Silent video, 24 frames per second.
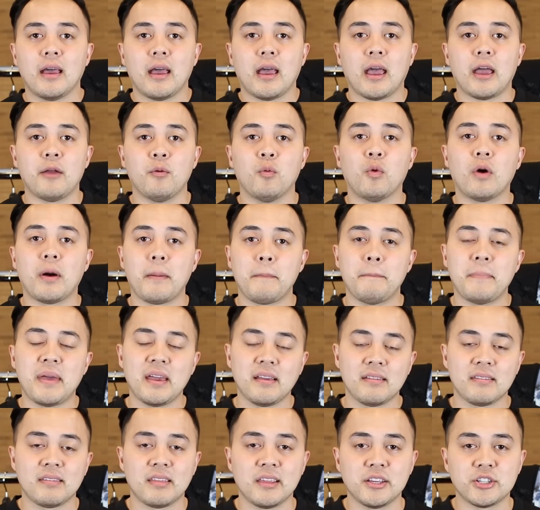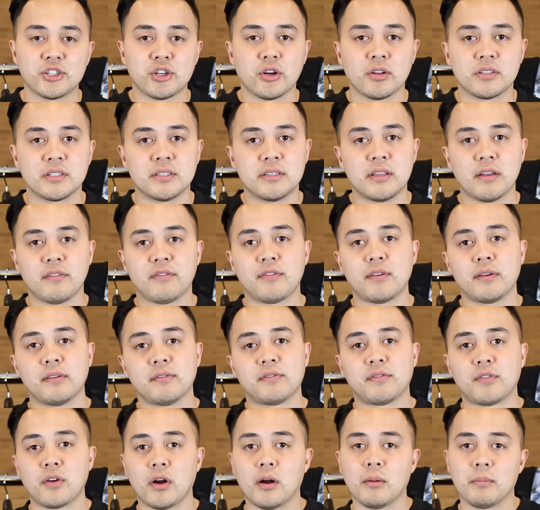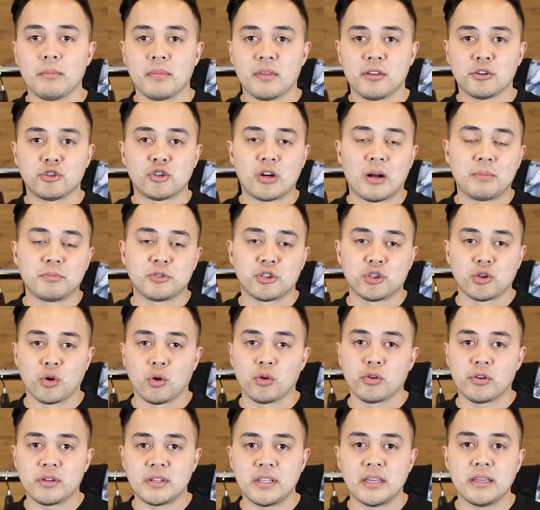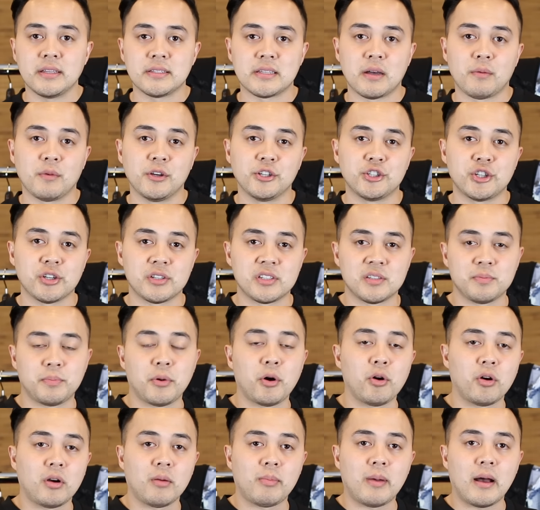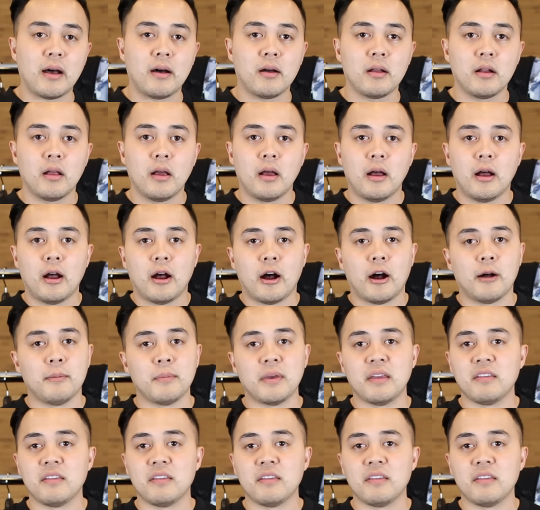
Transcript: And what makes these shirts different from the drop shoulder tees that we just spoke about um,